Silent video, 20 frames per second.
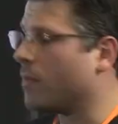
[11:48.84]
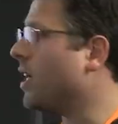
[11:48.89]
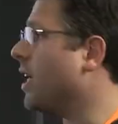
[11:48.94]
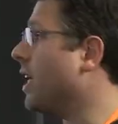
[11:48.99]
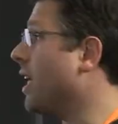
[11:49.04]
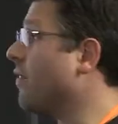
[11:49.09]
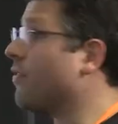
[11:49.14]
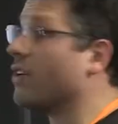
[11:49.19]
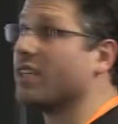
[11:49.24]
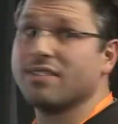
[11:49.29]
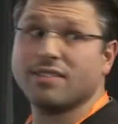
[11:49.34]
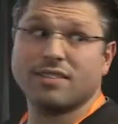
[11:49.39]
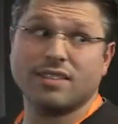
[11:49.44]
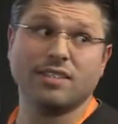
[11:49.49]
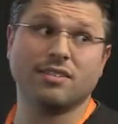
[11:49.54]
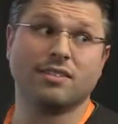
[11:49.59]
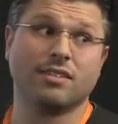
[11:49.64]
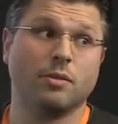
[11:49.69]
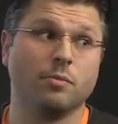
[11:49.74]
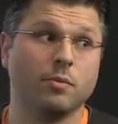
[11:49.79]
reference
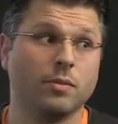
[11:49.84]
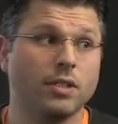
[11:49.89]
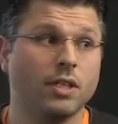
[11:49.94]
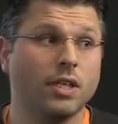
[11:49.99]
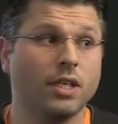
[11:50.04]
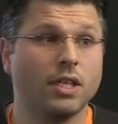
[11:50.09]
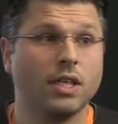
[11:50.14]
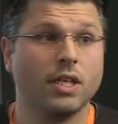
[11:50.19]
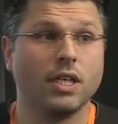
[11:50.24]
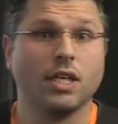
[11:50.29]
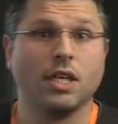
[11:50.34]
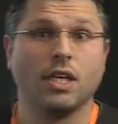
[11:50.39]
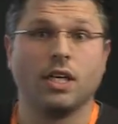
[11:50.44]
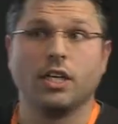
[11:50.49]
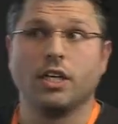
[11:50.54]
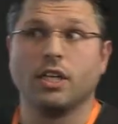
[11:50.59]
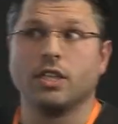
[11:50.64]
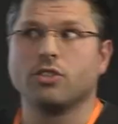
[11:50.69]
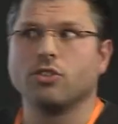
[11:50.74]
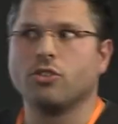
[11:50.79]
system.
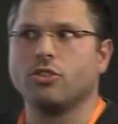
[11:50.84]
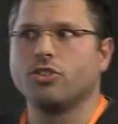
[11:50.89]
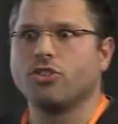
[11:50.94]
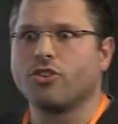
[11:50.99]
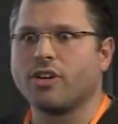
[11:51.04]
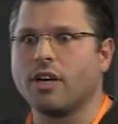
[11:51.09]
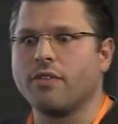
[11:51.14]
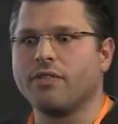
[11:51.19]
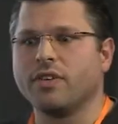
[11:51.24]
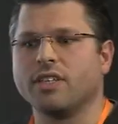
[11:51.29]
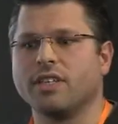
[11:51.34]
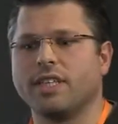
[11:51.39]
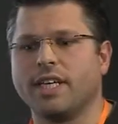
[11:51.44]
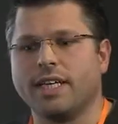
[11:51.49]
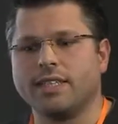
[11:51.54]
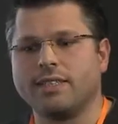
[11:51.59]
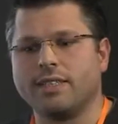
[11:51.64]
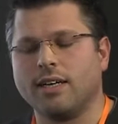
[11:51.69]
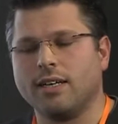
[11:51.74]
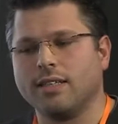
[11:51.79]
So geographic
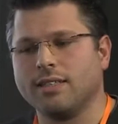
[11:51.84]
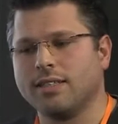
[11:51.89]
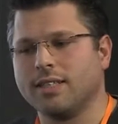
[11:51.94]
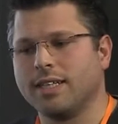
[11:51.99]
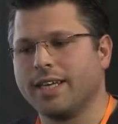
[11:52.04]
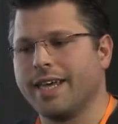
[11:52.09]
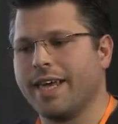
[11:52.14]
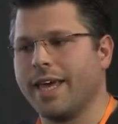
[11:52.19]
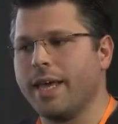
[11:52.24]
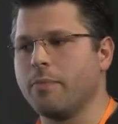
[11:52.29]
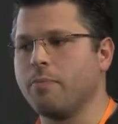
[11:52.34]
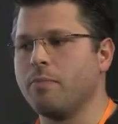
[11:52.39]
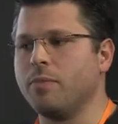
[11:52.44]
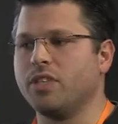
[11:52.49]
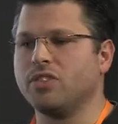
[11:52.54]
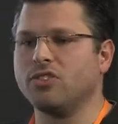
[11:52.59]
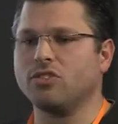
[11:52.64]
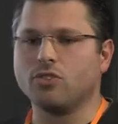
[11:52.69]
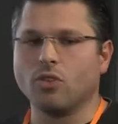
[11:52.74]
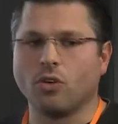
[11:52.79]
data can be
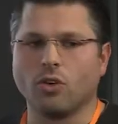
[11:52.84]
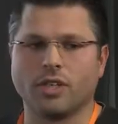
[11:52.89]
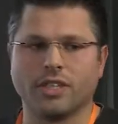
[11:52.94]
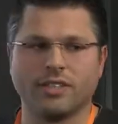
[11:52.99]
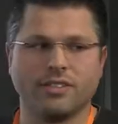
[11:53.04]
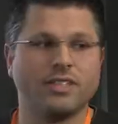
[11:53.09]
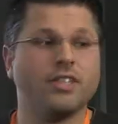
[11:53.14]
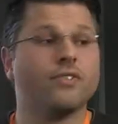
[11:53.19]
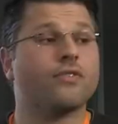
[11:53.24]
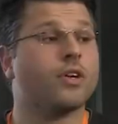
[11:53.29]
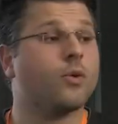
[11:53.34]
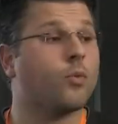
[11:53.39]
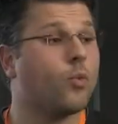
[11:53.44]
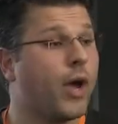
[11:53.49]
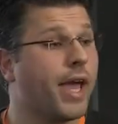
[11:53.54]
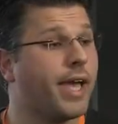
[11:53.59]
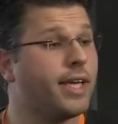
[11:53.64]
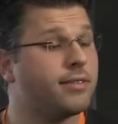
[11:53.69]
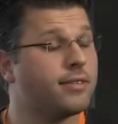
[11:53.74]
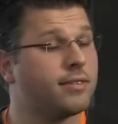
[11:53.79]
stored in different
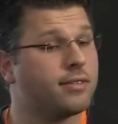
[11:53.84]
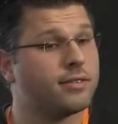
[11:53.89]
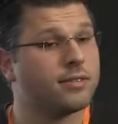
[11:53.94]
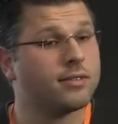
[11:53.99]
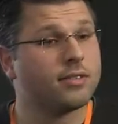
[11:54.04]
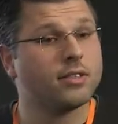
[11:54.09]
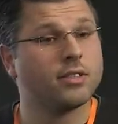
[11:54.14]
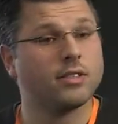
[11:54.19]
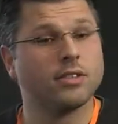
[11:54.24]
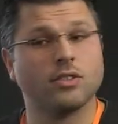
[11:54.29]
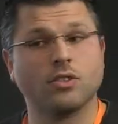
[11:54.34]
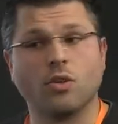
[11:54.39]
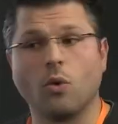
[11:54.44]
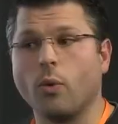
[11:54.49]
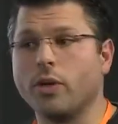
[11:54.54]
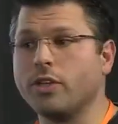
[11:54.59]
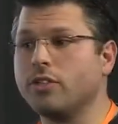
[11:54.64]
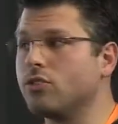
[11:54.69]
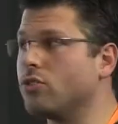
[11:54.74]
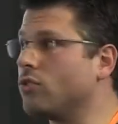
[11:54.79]
ways. So
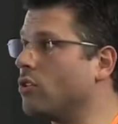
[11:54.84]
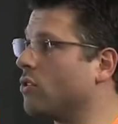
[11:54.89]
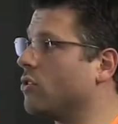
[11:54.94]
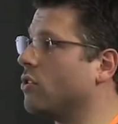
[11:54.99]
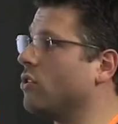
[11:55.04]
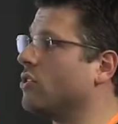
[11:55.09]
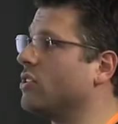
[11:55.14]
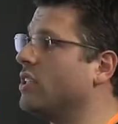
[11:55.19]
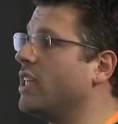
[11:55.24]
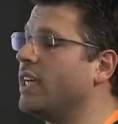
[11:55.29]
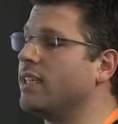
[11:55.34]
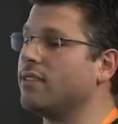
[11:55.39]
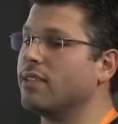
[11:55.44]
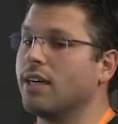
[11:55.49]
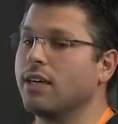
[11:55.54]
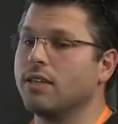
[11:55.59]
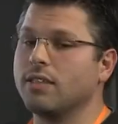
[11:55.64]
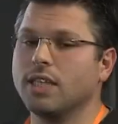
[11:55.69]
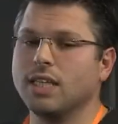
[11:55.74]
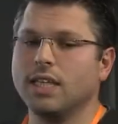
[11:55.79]
when you store those
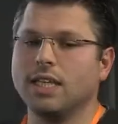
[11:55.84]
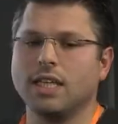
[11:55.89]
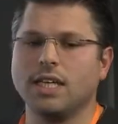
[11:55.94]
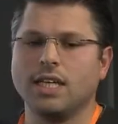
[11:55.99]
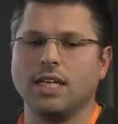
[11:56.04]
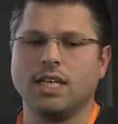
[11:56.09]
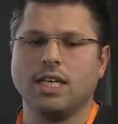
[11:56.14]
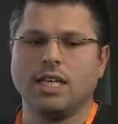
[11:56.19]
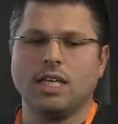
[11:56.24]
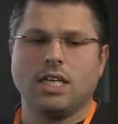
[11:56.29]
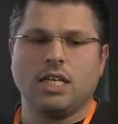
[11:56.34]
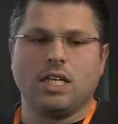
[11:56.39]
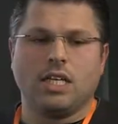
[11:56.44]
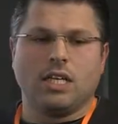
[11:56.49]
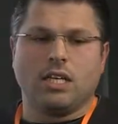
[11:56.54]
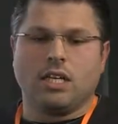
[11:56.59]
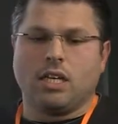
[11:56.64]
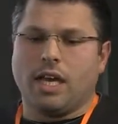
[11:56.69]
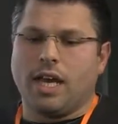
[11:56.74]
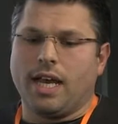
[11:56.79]
data,
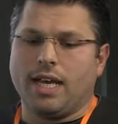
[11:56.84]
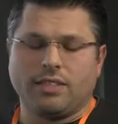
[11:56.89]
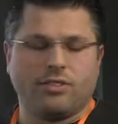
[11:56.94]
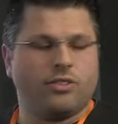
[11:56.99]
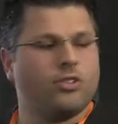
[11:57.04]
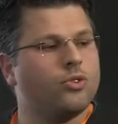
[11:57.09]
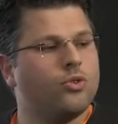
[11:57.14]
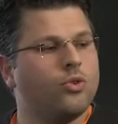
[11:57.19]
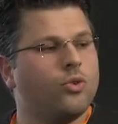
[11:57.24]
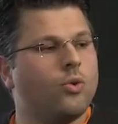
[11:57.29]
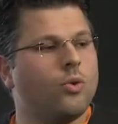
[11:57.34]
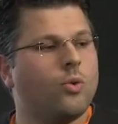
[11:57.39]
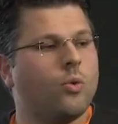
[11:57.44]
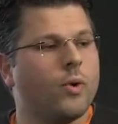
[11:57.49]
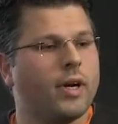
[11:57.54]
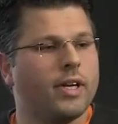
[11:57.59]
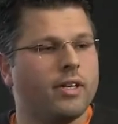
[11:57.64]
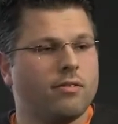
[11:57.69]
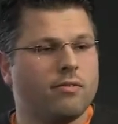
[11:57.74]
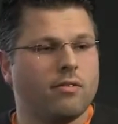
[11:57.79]
as you do
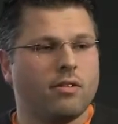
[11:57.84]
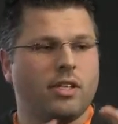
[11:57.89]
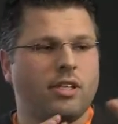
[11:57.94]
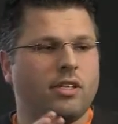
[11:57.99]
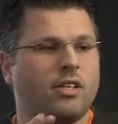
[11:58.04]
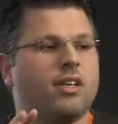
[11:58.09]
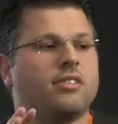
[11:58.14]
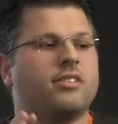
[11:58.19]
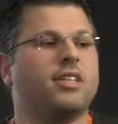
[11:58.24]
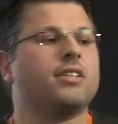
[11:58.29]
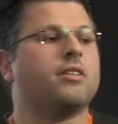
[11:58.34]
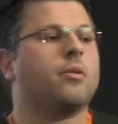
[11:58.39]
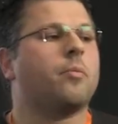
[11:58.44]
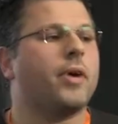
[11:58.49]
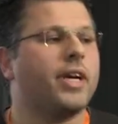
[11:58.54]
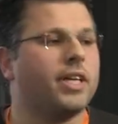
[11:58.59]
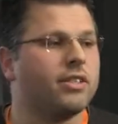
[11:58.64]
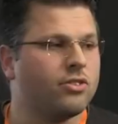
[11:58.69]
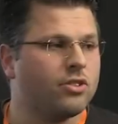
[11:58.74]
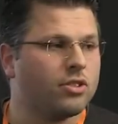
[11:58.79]
when in a
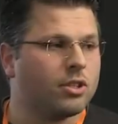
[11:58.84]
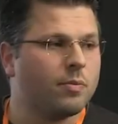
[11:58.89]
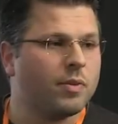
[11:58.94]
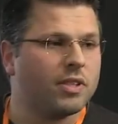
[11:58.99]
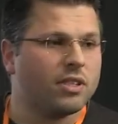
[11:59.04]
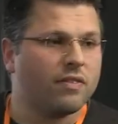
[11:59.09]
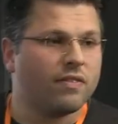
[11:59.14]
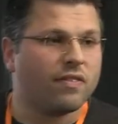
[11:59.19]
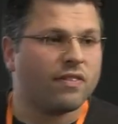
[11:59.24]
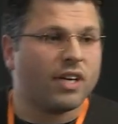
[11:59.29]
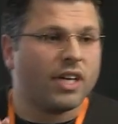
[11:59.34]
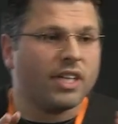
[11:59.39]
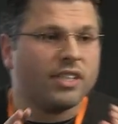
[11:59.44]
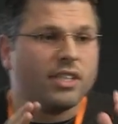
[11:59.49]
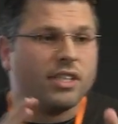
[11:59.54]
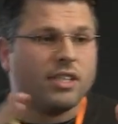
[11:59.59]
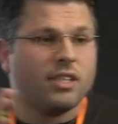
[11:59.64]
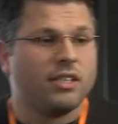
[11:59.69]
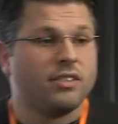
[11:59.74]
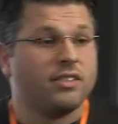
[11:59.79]
database, you
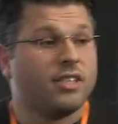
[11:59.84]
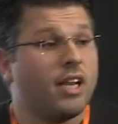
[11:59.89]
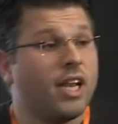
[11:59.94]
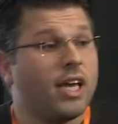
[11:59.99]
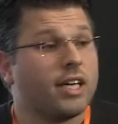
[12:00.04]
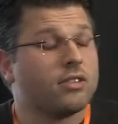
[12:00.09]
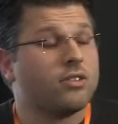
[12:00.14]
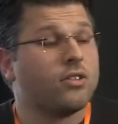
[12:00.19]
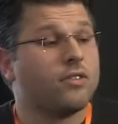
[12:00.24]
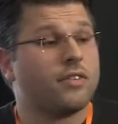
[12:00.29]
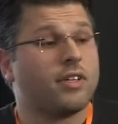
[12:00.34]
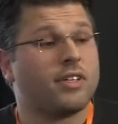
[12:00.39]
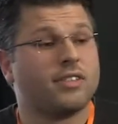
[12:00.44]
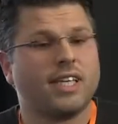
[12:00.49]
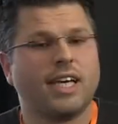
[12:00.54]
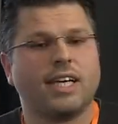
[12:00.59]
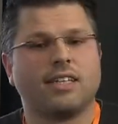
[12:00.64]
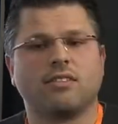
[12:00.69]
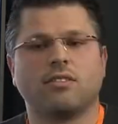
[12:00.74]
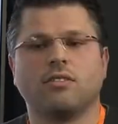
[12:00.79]
specify the length of a
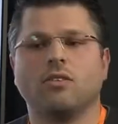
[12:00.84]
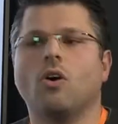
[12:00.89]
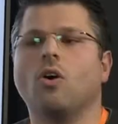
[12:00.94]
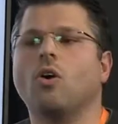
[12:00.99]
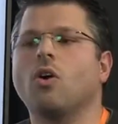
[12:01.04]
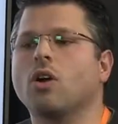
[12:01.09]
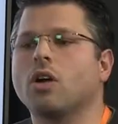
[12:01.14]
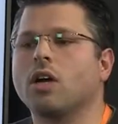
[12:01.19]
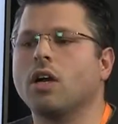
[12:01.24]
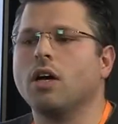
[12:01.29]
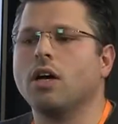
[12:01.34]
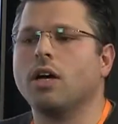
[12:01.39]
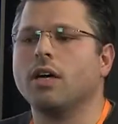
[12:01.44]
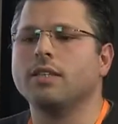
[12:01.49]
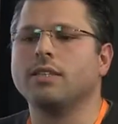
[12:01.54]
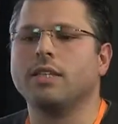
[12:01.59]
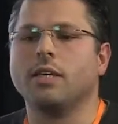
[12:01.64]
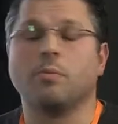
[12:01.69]
text or the